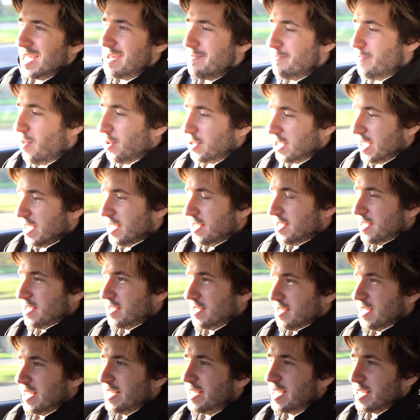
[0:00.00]
embodied,
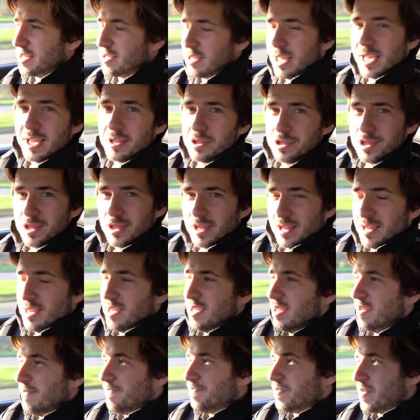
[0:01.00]
it exists.
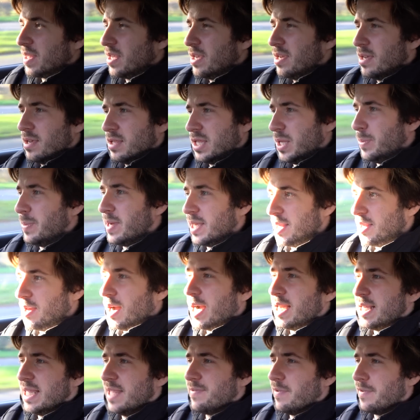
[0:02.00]
Something
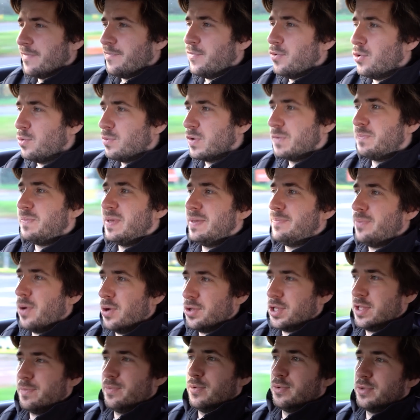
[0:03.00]
that I never thought would be
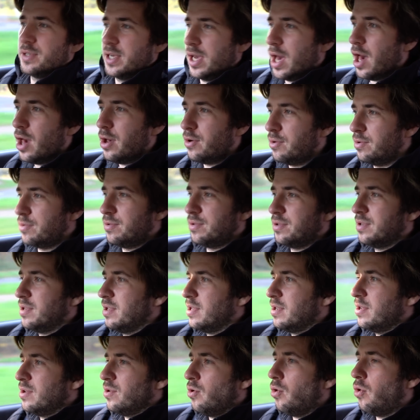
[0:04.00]
possible to
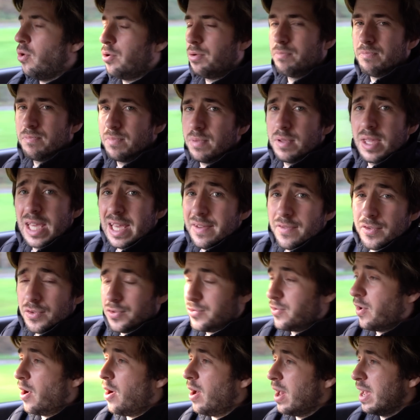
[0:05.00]
own or
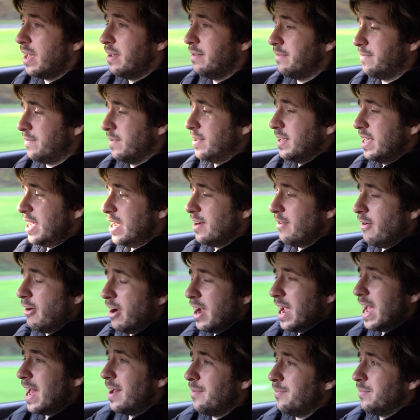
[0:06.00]
even drive. Here
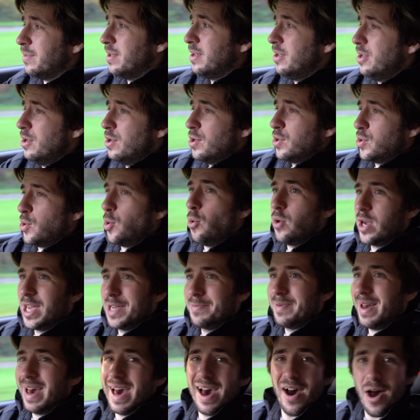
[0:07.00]
I am
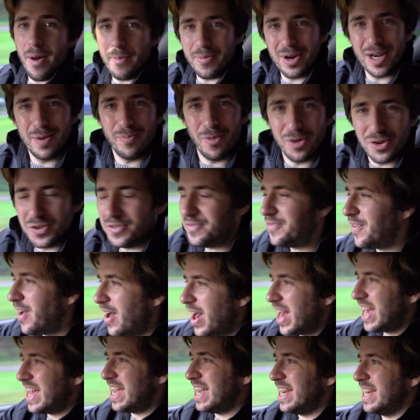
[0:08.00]
talking about how I'm going to
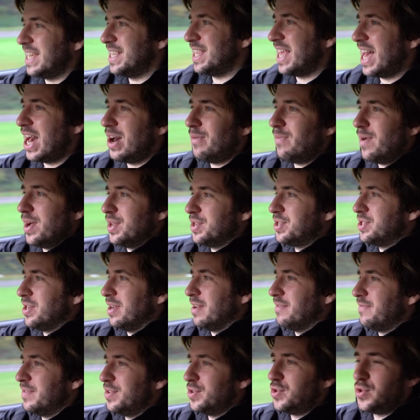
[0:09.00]
modify it and how much
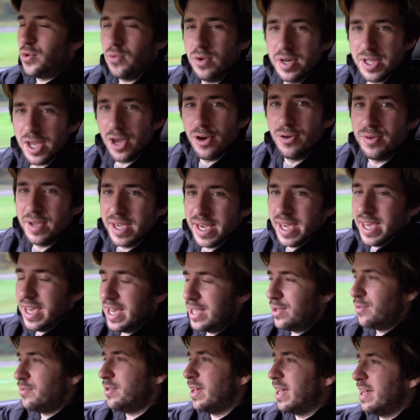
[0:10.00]
I've enjoyed owning
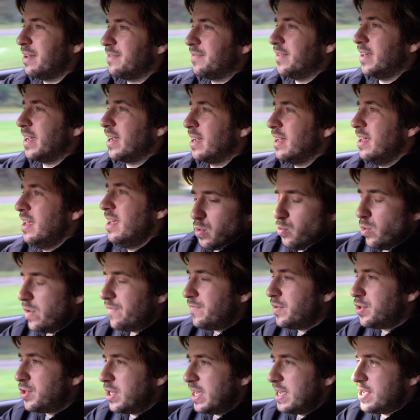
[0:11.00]
it and all that thing.
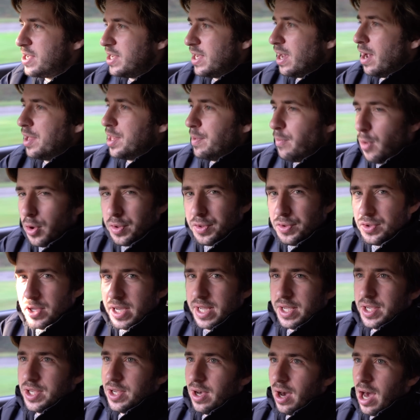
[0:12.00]
With the GTR, the modern
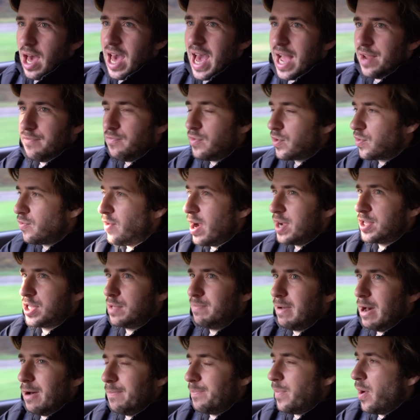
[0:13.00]
GTR, I had
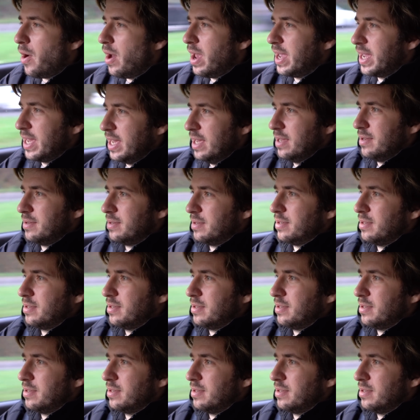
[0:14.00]
regrets about buying it.